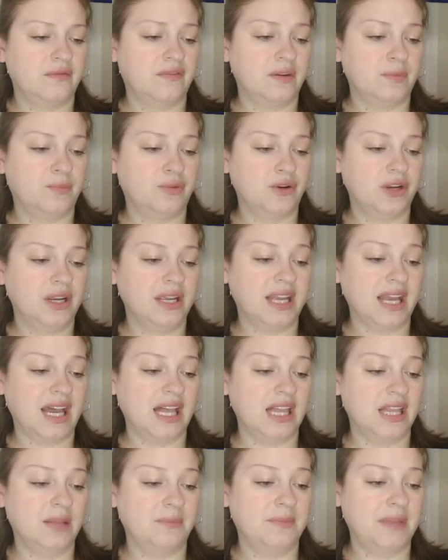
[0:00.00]
Fabrique
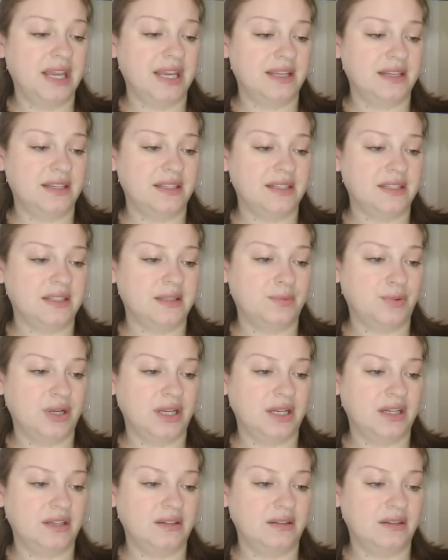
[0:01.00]
Alamein is the
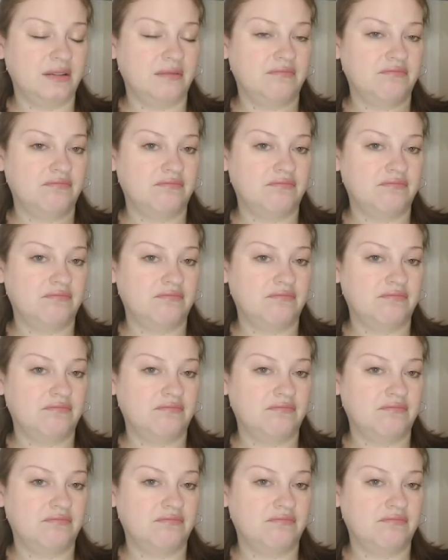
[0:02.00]
brand.